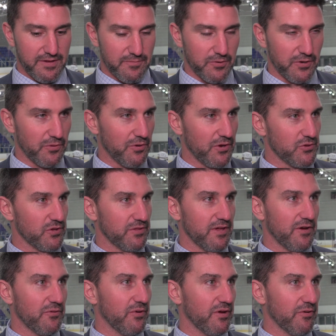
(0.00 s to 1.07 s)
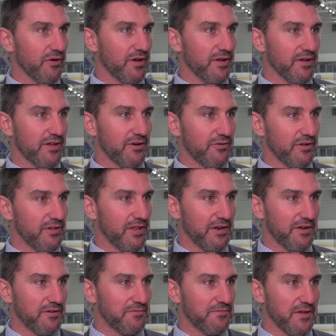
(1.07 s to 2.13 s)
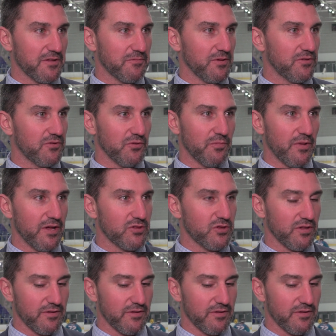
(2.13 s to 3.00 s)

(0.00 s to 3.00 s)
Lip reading: pretty rigid that way, where I don't let it affect me too much,